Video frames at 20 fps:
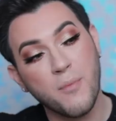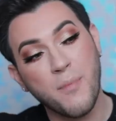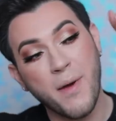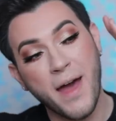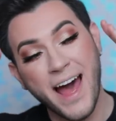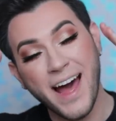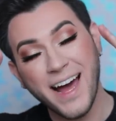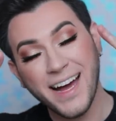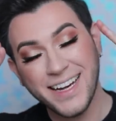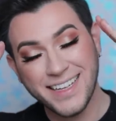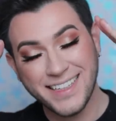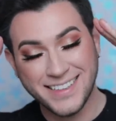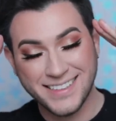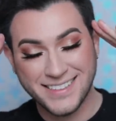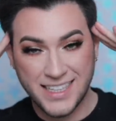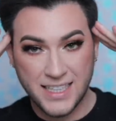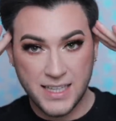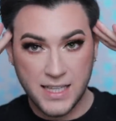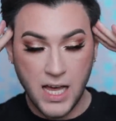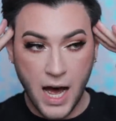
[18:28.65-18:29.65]
are back.
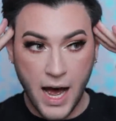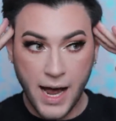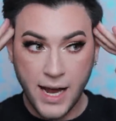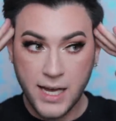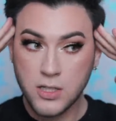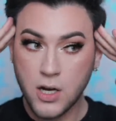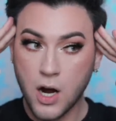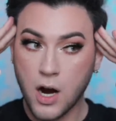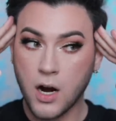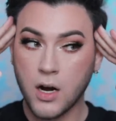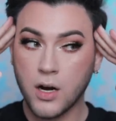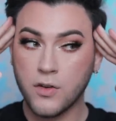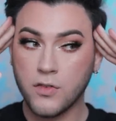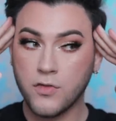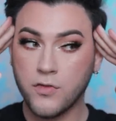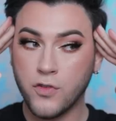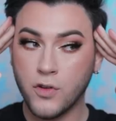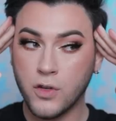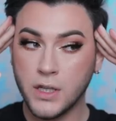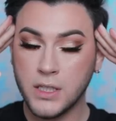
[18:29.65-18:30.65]
The eyes are
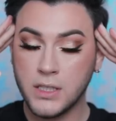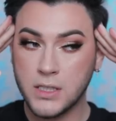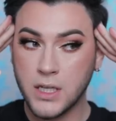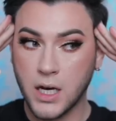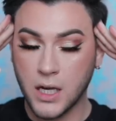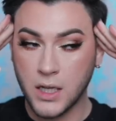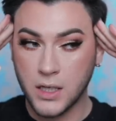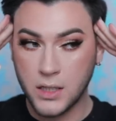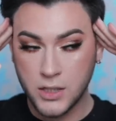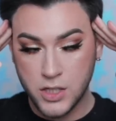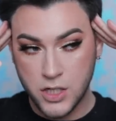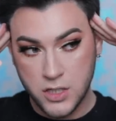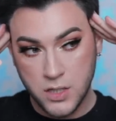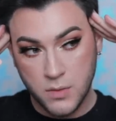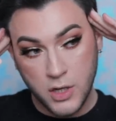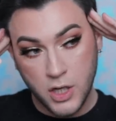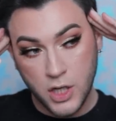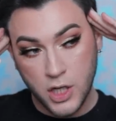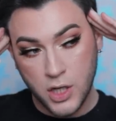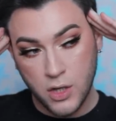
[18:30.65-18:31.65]
fully done. Just
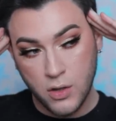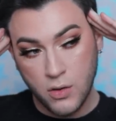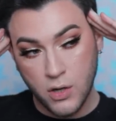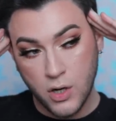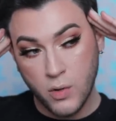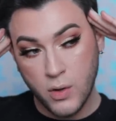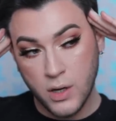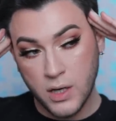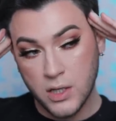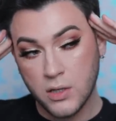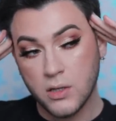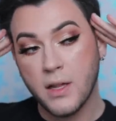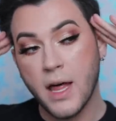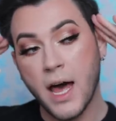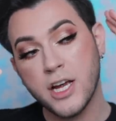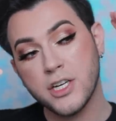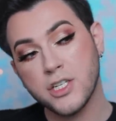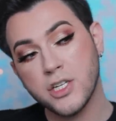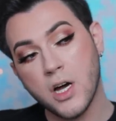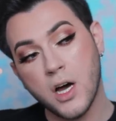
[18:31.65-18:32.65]
something cute, quick little
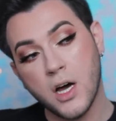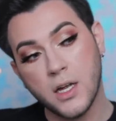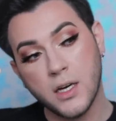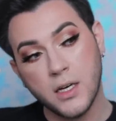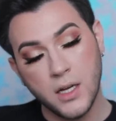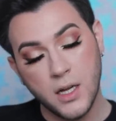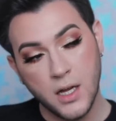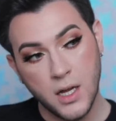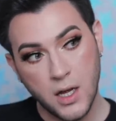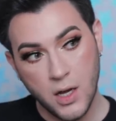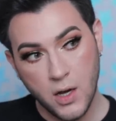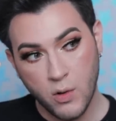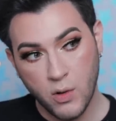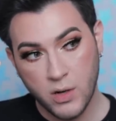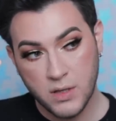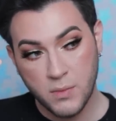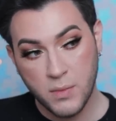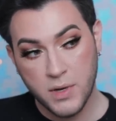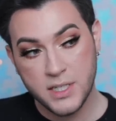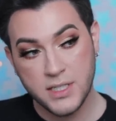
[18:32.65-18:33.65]
lash on
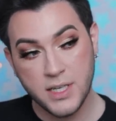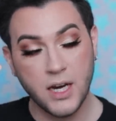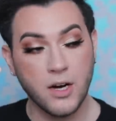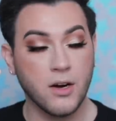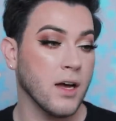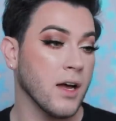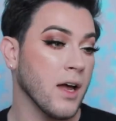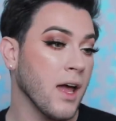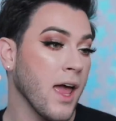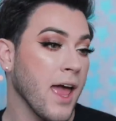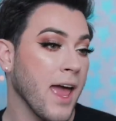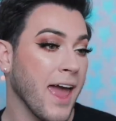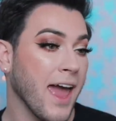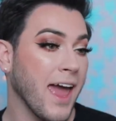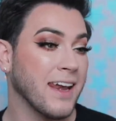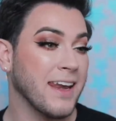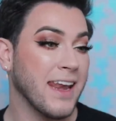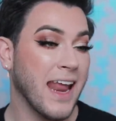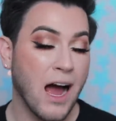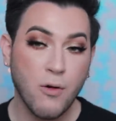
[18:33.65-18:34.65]
with the mascara.
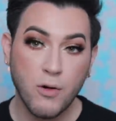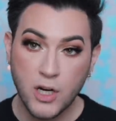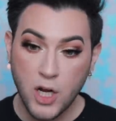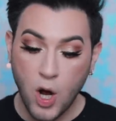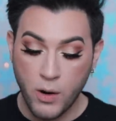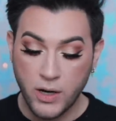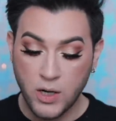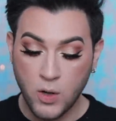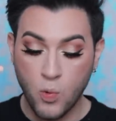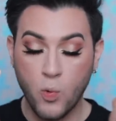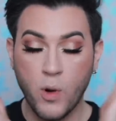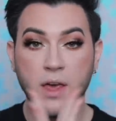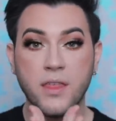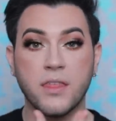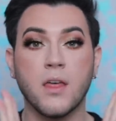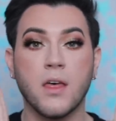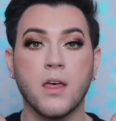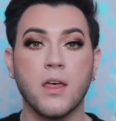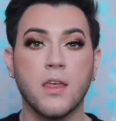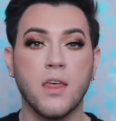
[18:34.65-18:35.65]
And now we're going
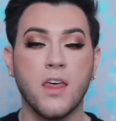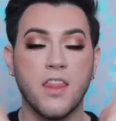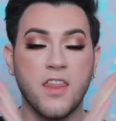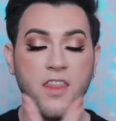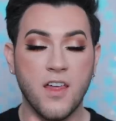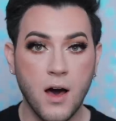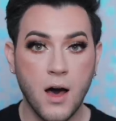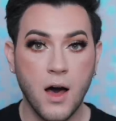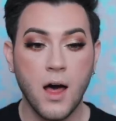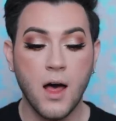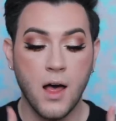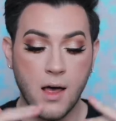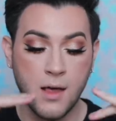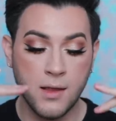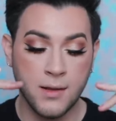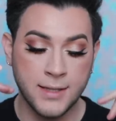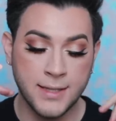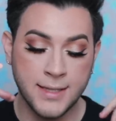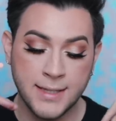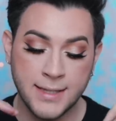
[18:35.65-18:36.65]
with the
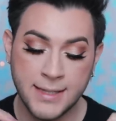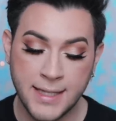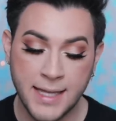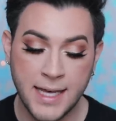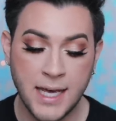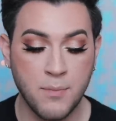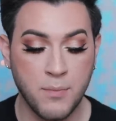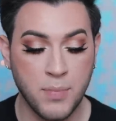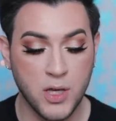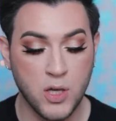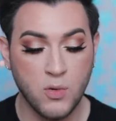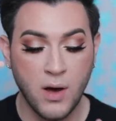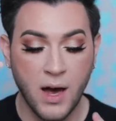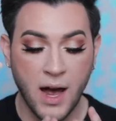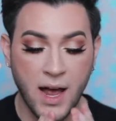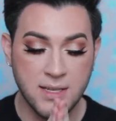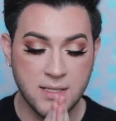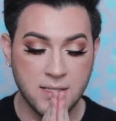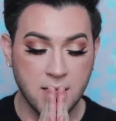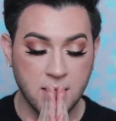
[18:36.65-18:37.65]
lip. You
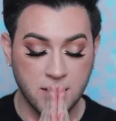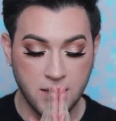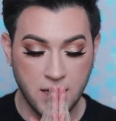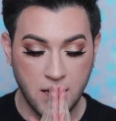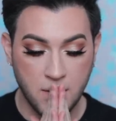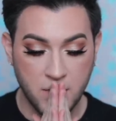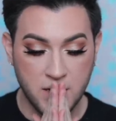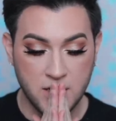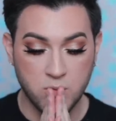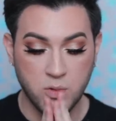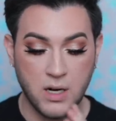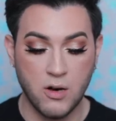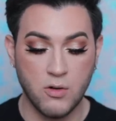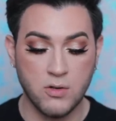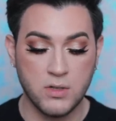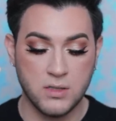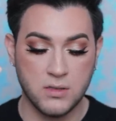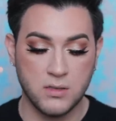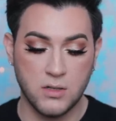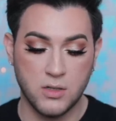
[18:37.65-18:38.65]
guys, the lip is what I
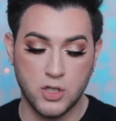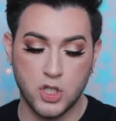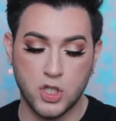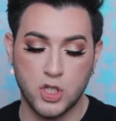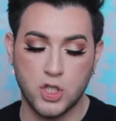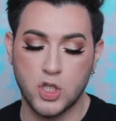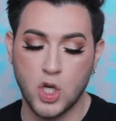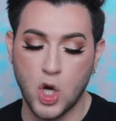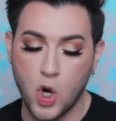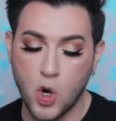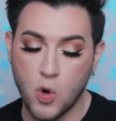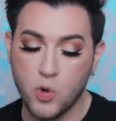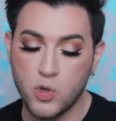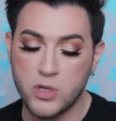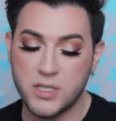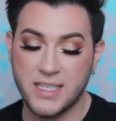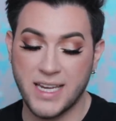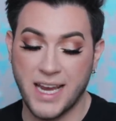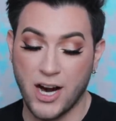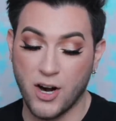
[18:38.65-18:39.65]
was so
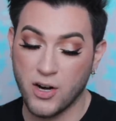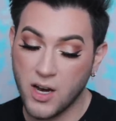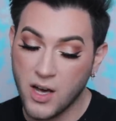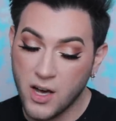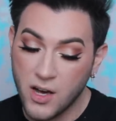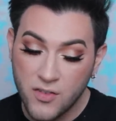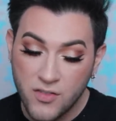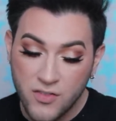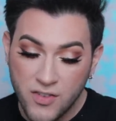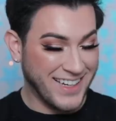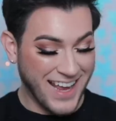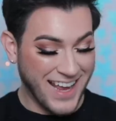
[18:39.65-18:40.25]
scared of.